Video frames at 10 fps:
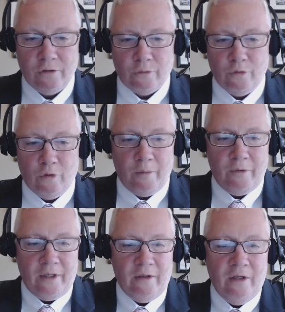So
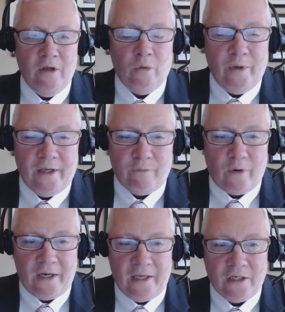normally we give
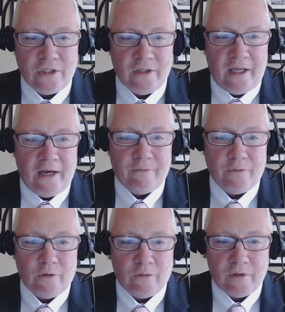radiation
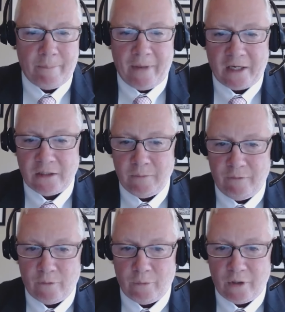after
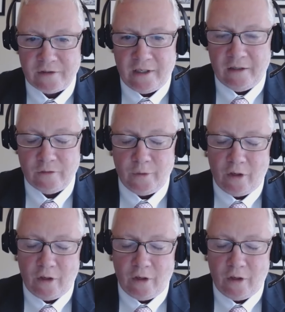lumpectomy for breast cancer.